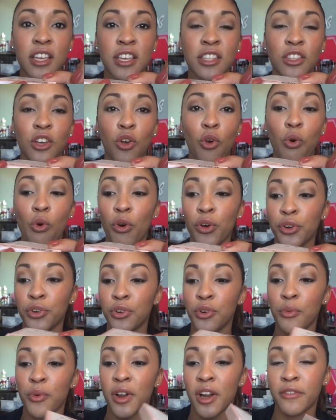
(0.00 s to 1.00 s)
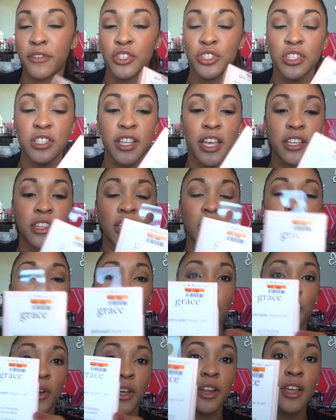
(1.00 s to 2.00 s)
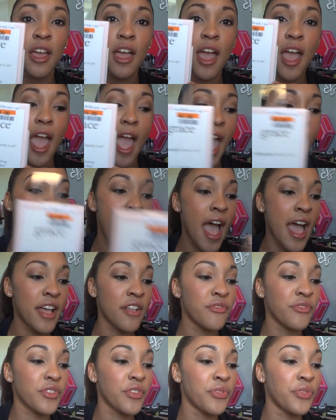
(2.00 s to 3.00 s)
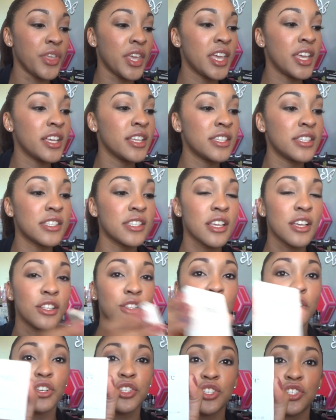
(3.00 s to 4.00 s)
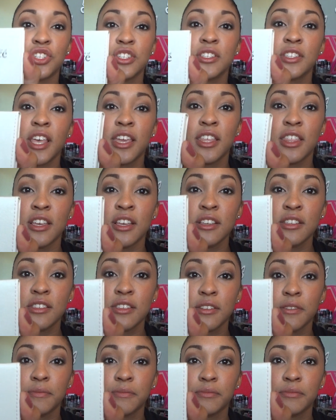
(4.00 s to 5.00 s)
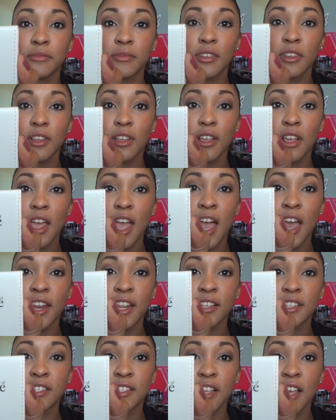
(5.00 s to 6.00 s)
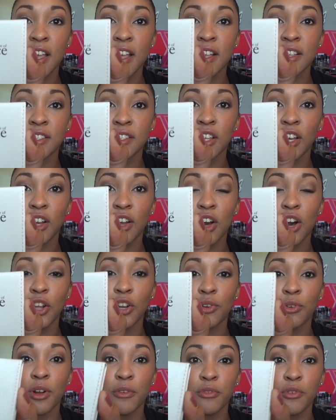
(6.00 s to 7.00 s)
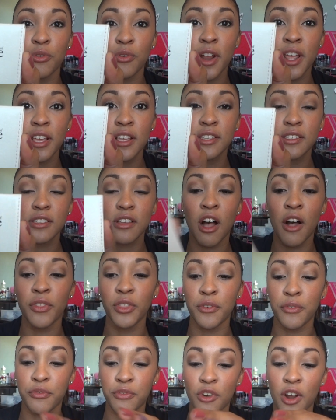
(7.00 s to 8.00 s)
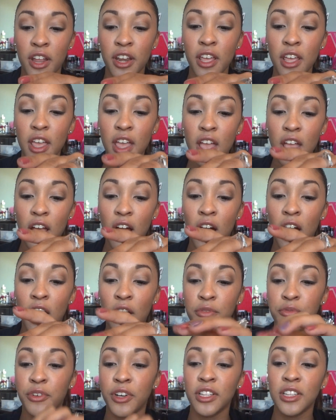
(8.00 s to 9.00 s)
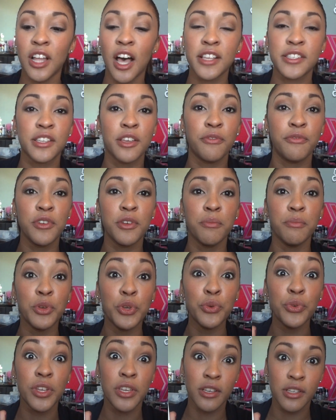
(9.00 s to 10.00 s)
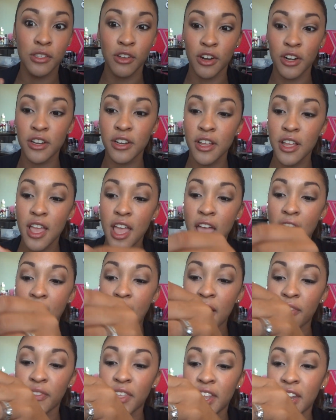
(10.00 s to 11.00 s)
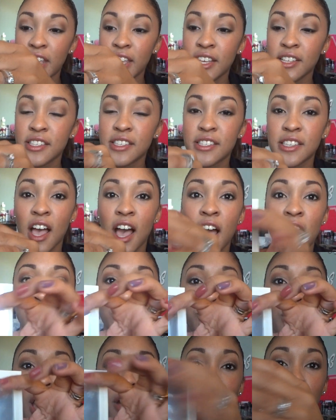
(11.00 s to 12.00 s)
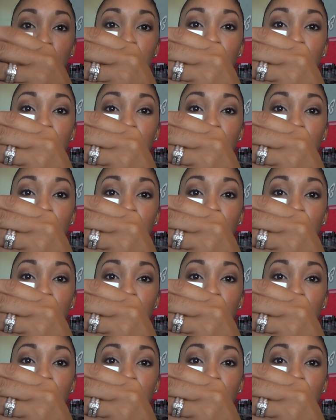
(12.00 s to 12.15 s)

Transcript: the corner or whatever, just like the other one. And this looks just like this. And it says the color of grace on the front. Philosophy, beauty is art. And then inside you have a